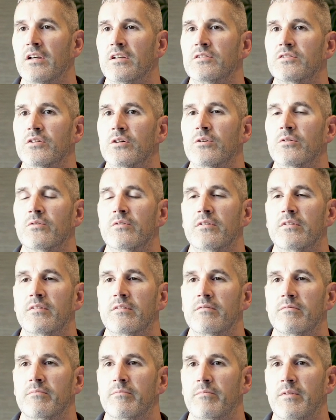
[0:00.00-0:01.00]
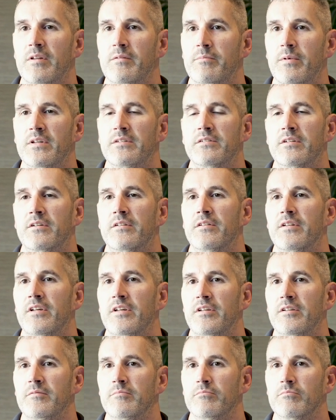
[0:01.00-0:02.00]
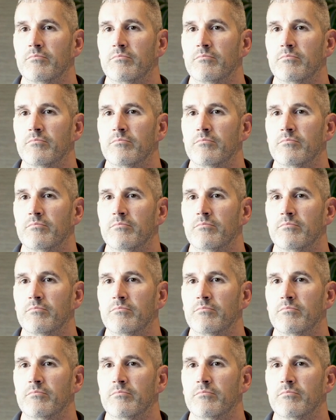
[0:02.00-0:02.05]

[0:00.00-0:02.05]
So they basically,